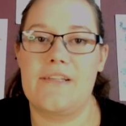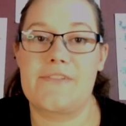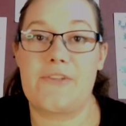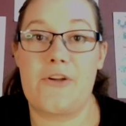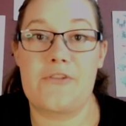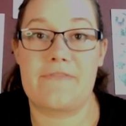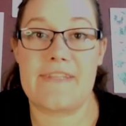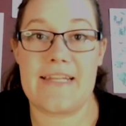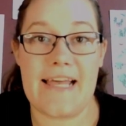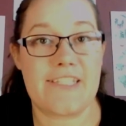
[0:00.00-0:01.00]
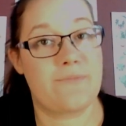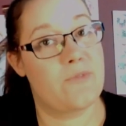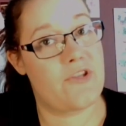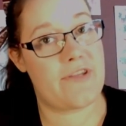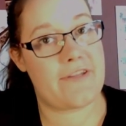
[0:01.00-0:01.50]
So for the last
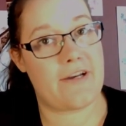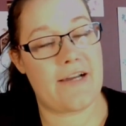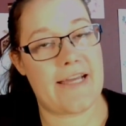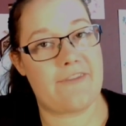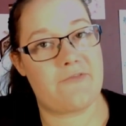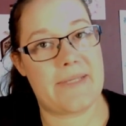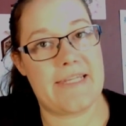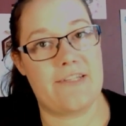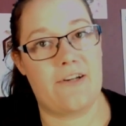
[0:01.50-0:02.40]
month I have been